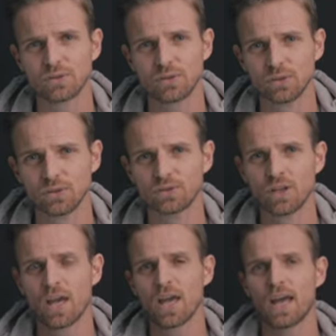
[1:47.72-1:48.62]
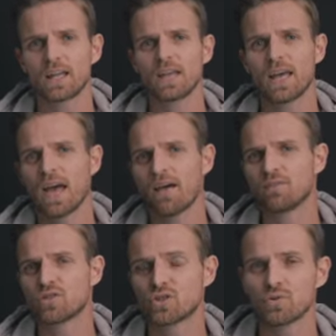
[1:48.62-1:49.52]
to use, and they
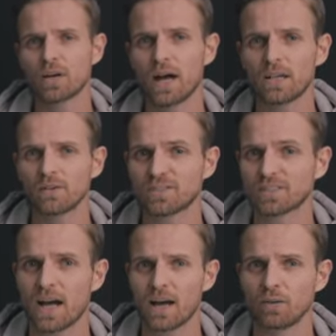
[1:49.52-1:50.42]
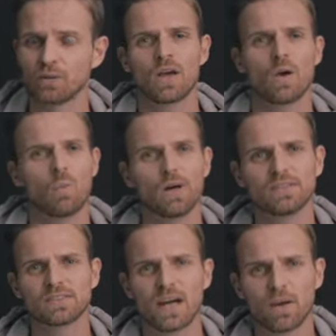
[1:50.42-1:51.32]
have two kind of style.
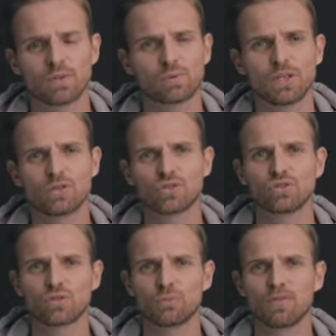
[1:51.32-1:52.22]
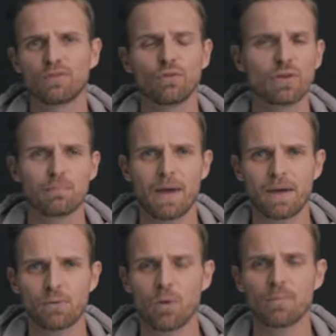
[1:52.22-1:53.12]
One style is when you choose to be fully
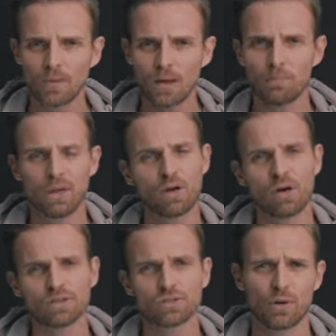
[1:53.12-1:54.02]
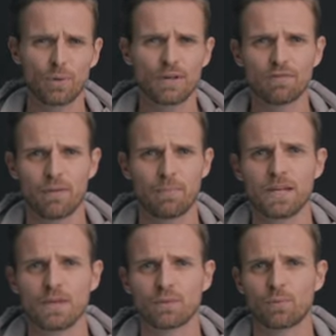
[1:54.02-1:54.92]
manual because you're already
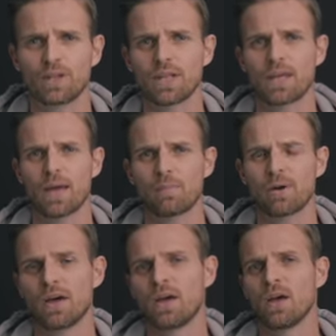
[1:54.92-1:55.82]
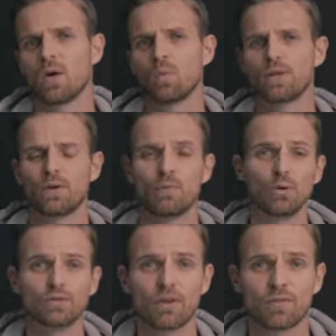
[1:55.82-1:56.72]
familiar with the camera, with the
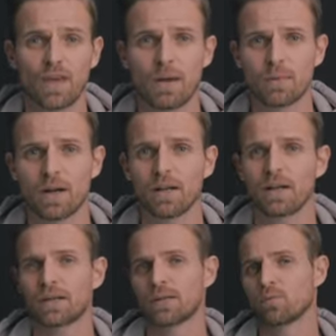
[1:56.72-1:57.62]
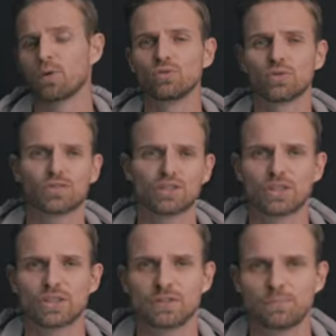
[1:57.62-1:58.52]
rules of camera, like the rules of
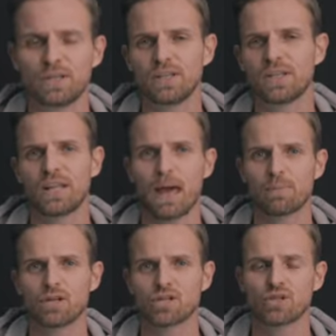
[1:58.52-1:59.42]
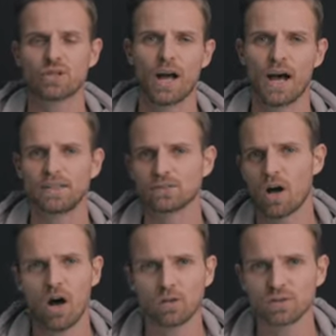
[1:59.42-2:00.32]
shutter speed and aperture,
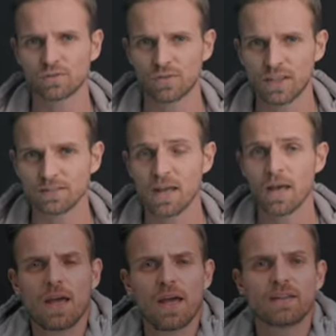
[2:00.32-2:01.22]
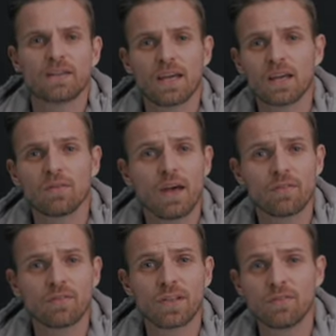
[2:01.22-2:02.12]
ISO, all those things. And Canon
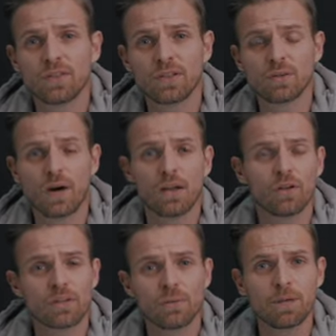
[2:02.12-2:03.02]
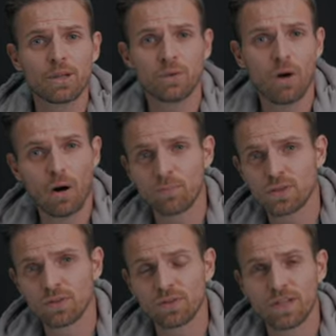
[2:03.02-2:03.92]
have given you another menu
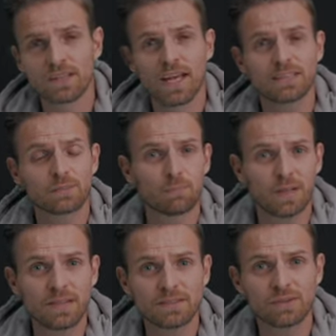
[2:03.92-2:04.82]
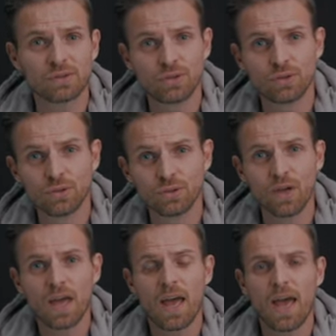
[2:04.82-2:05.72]
option that explains to you
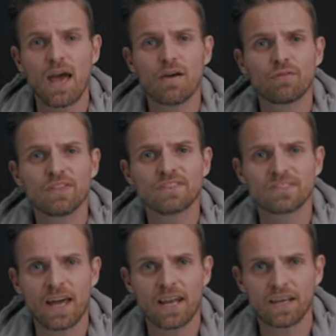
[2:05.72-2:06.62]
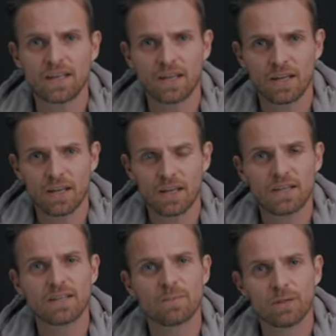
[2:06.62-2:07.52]
every setting
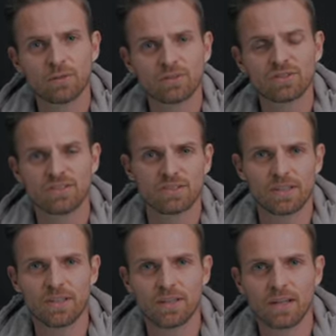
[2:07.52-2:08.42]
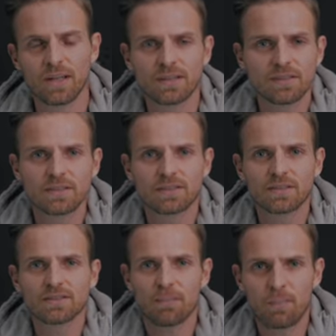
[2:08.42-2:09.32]
in the menu system. This is
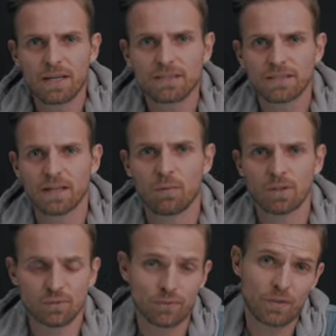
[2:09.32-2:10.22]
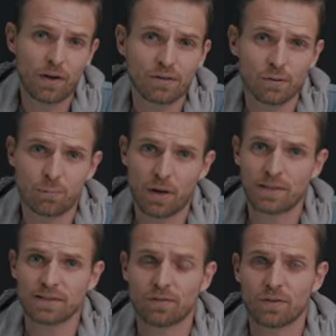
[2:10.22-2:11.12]
just amazing. I was very
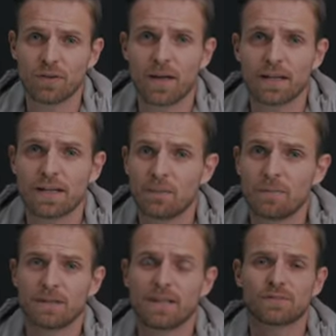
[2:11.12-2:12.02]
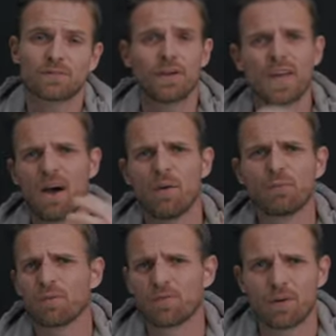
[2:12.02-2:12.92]
surprised for that. I mean, that's very
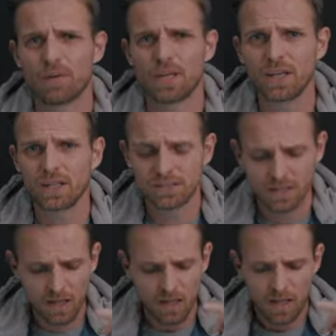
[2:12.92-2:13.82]
helpful for beginners.